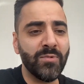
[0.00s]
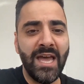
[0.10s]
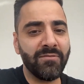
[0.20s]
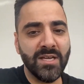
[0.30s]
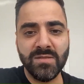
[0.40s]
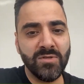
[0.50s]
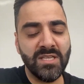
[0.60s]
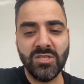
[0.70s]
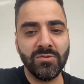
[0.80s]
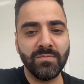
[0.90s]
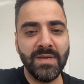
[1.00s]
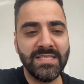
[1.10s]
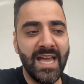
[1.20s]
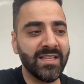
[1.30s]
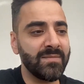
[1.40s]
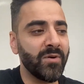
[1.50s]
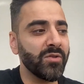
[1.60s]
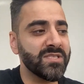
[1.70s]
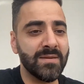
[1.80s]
And we have customers that do exactly both.